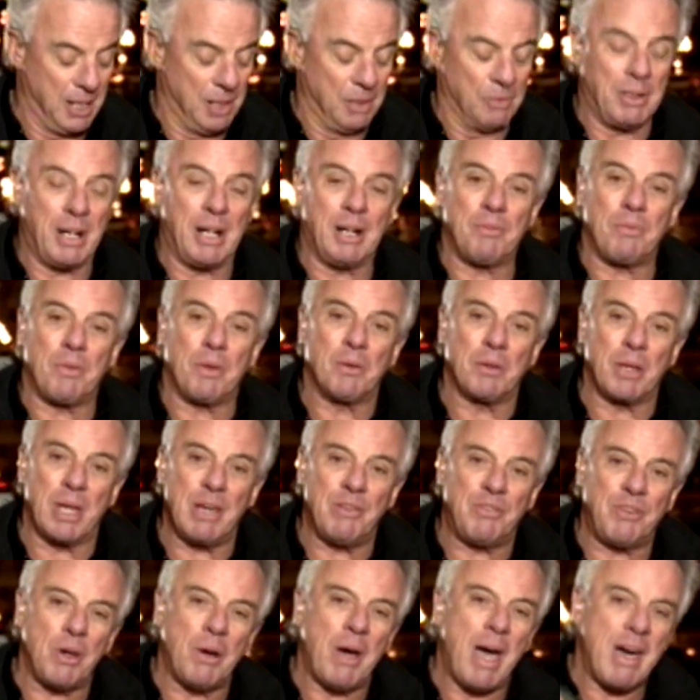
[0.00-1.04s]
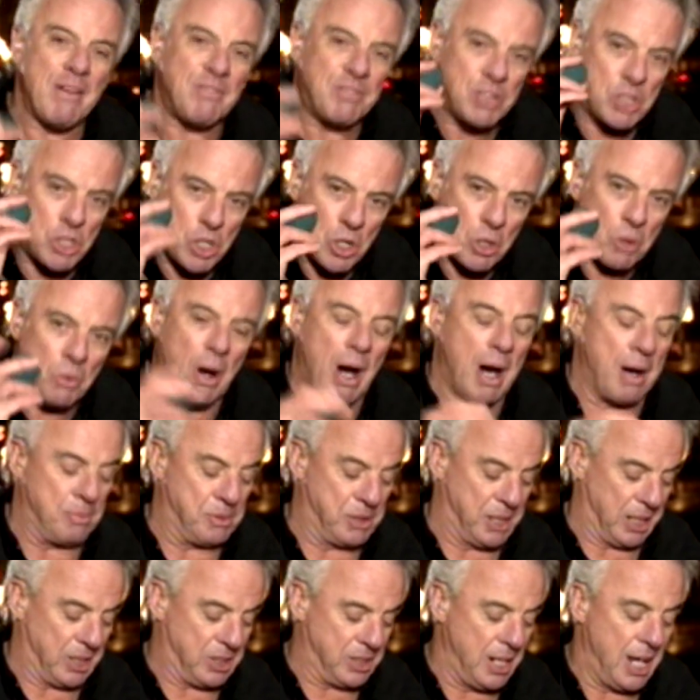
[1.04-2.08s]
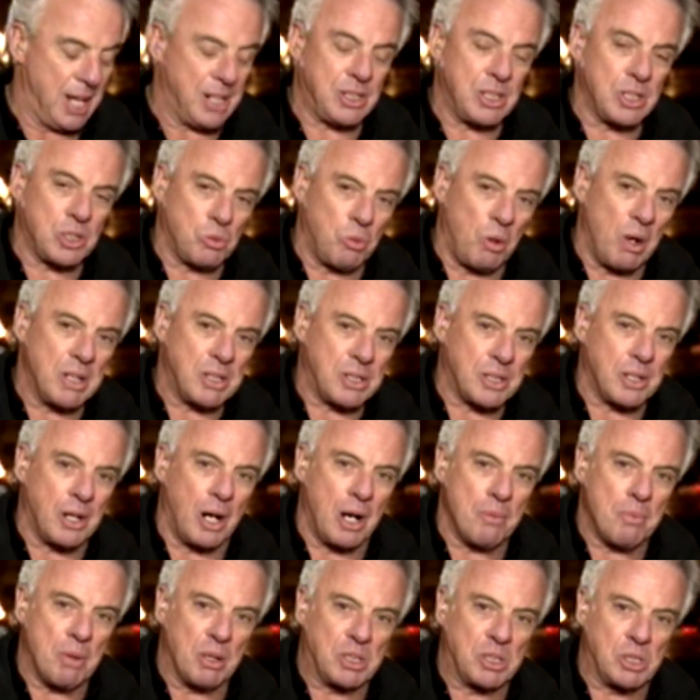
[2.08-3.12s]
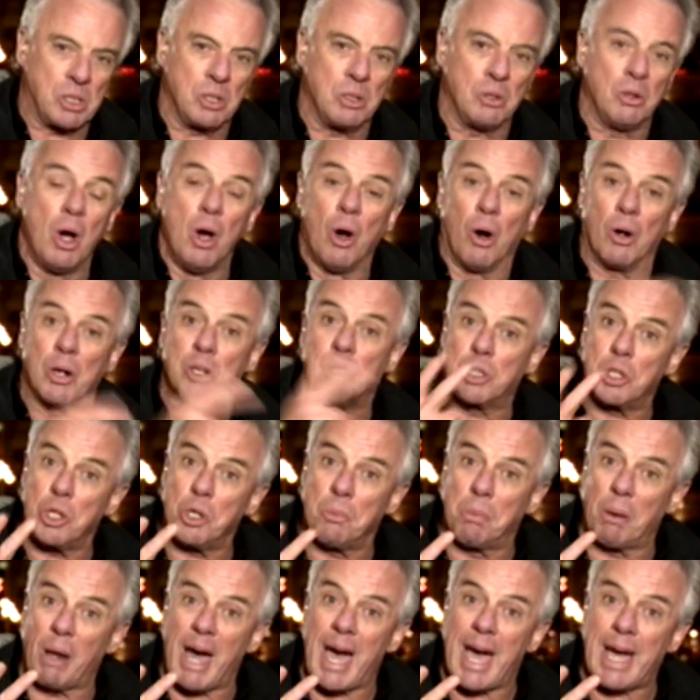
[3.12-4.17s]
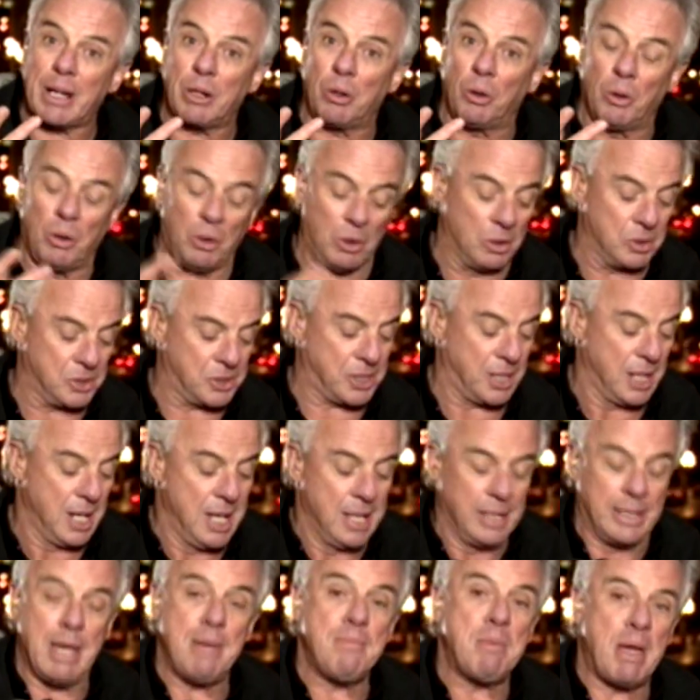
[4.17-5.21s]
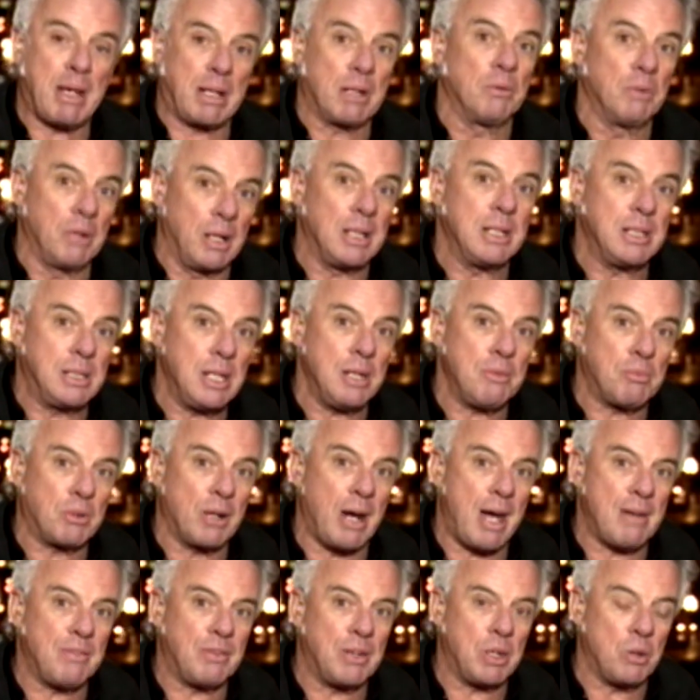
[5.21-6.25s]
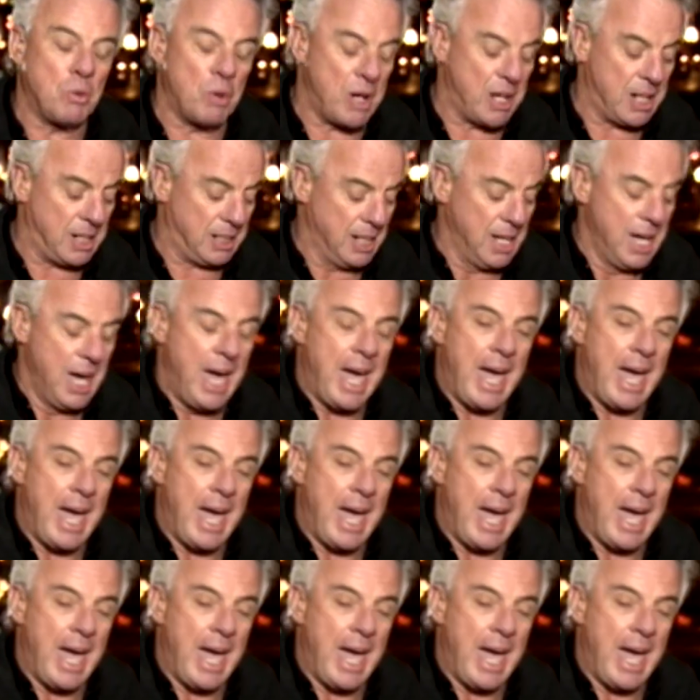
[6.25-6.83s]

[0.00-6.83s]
Well, if you have two objects, not just one star, but two black holes, they make a really deep gravity well.